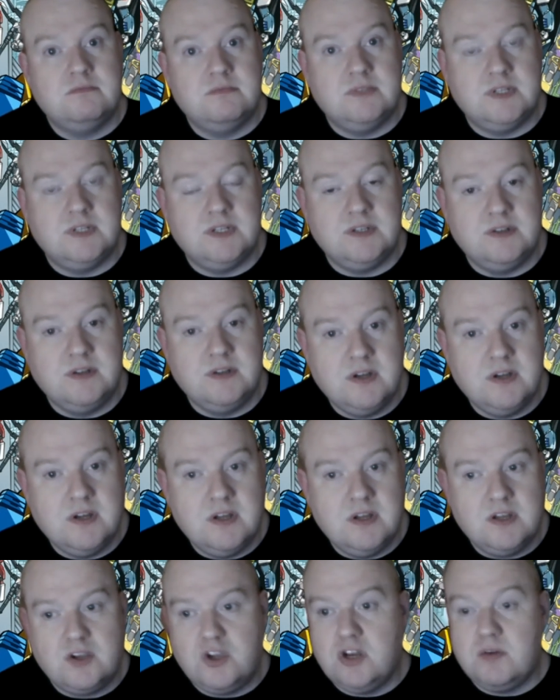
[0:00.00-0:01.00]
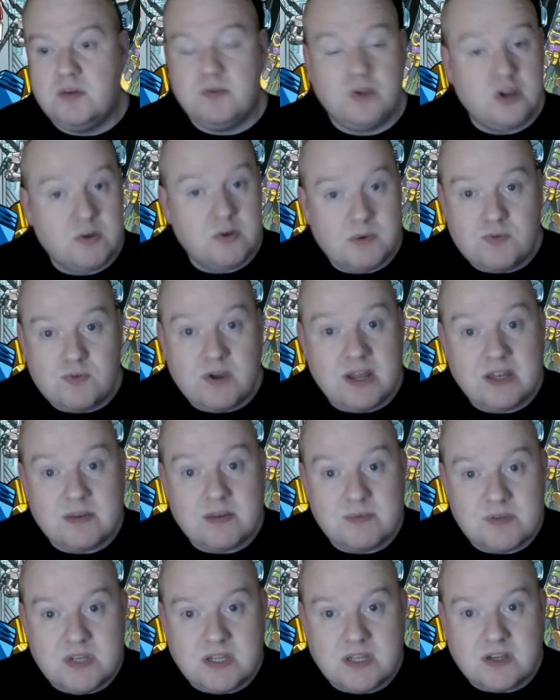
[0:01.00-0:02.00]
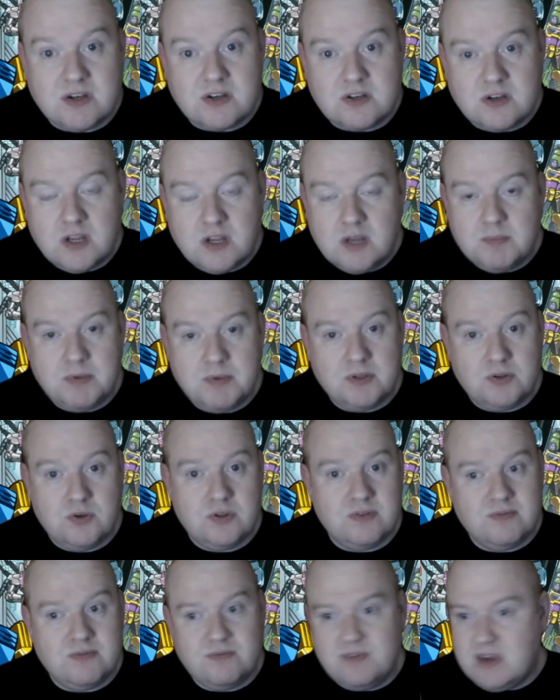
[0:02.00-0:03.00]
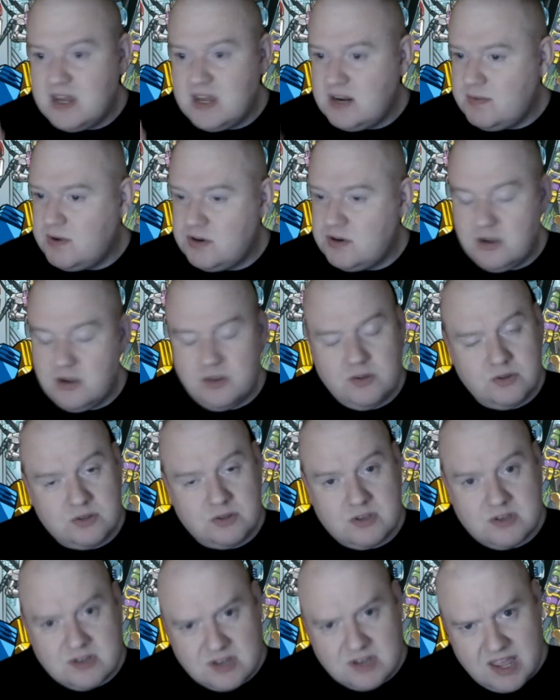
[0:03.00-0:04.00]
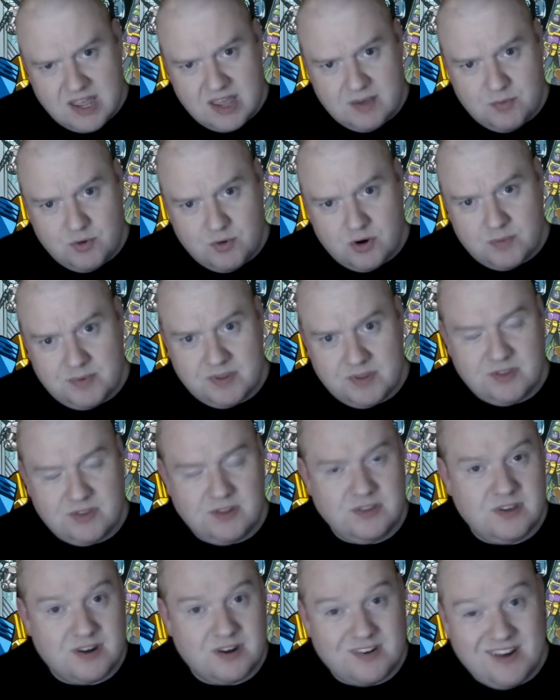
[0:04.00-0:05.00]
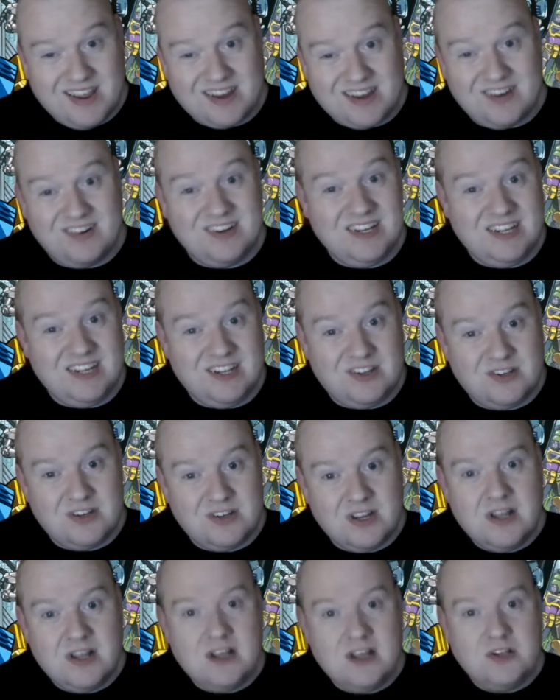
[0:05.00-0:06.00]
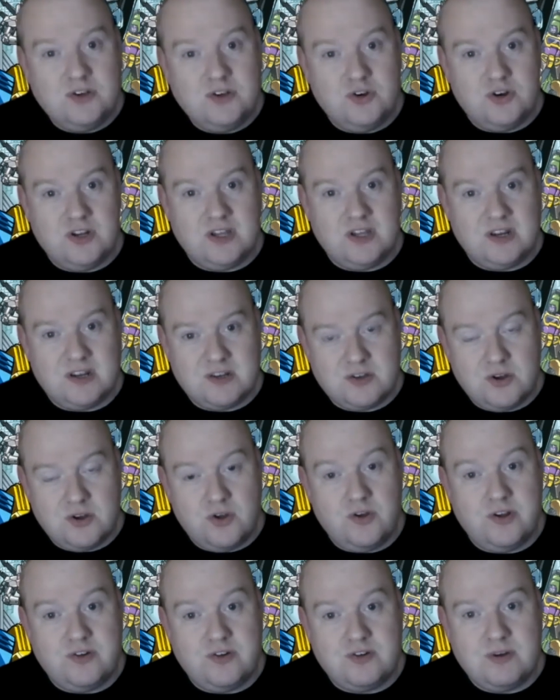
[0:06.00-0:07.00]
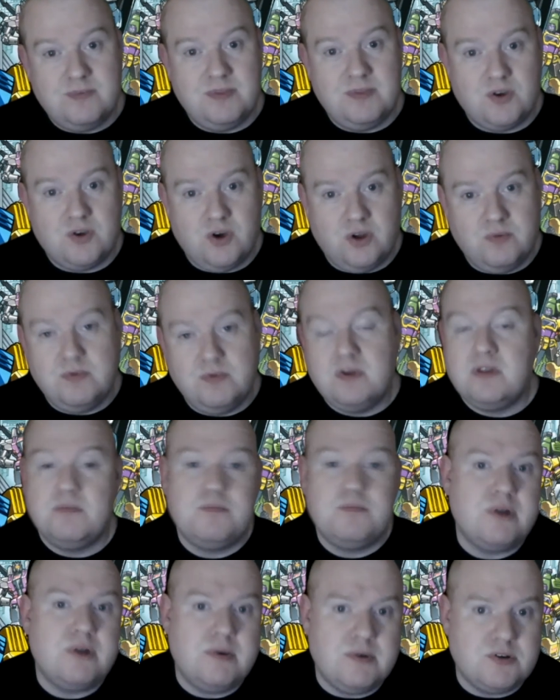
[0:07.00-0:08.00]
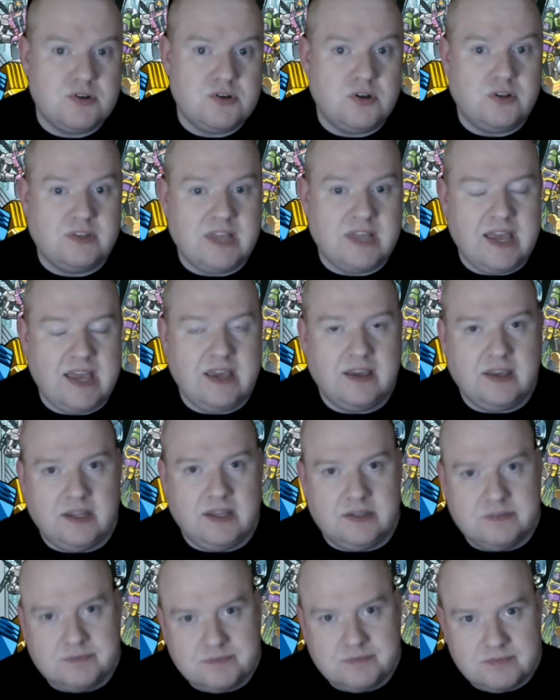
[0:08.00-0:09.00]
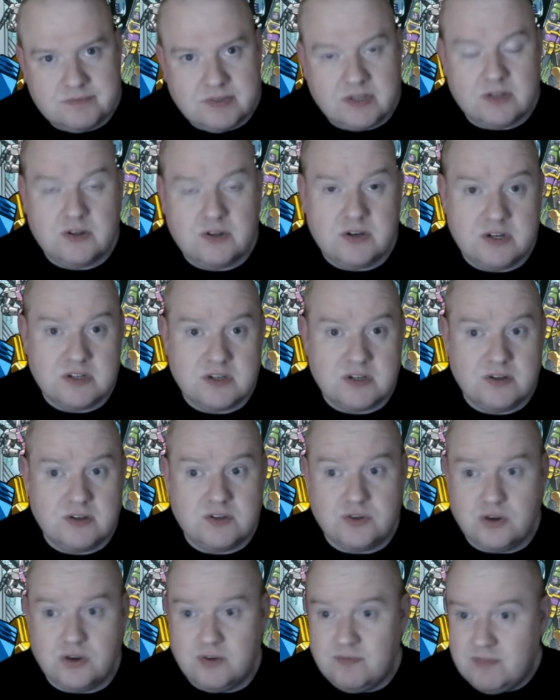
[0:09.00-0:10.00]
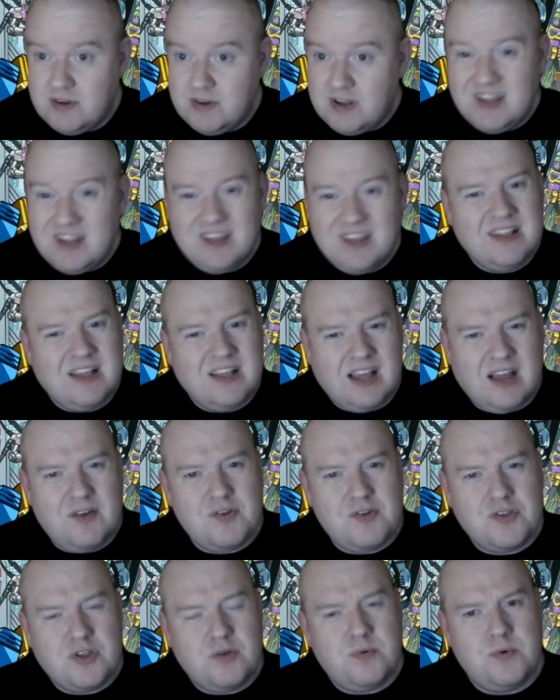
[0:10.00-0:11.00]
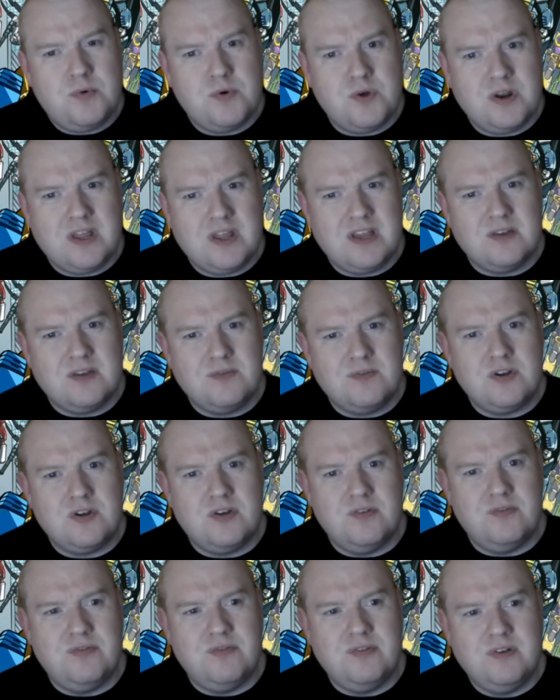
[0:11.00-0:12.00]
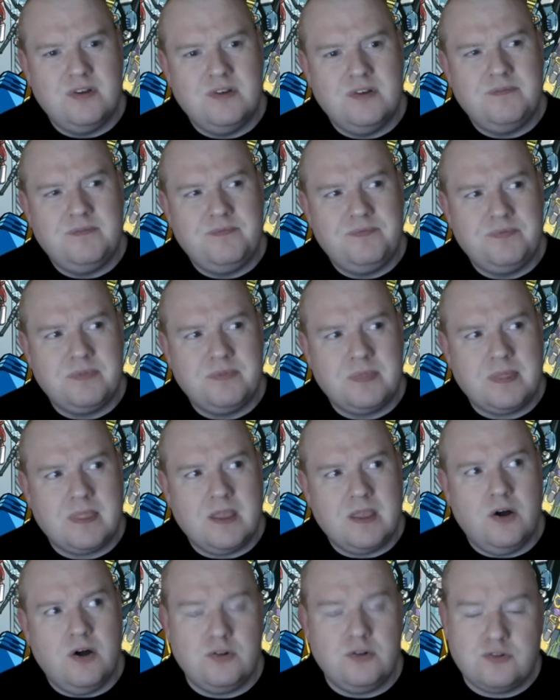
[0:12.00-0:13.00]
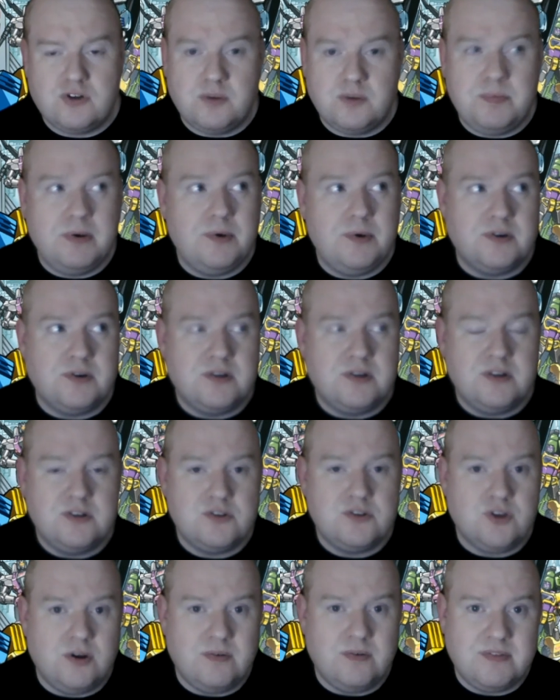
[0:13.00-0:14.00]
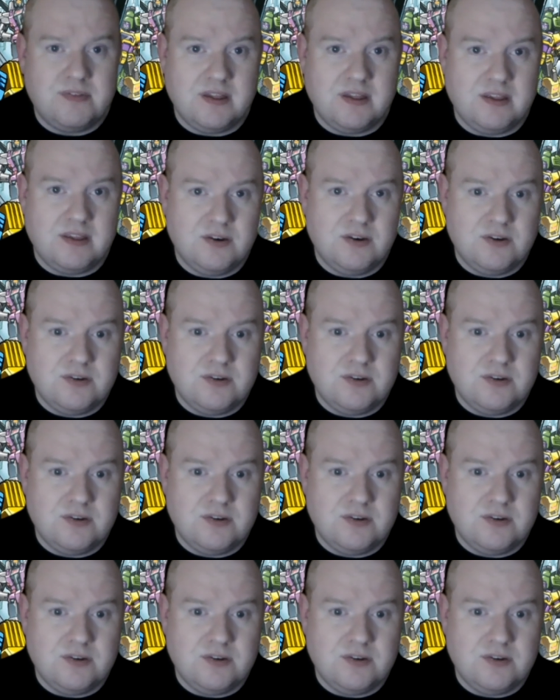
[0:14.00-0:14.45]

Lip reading: You know, could have been random seekers, but two of them very much looked Skywarp and Thundercracker ish during an assault on Triptychon, where they pretty much all die again, including Sunstorm. I just thought we were going to get some sort of ultra powered Sunstorm thing,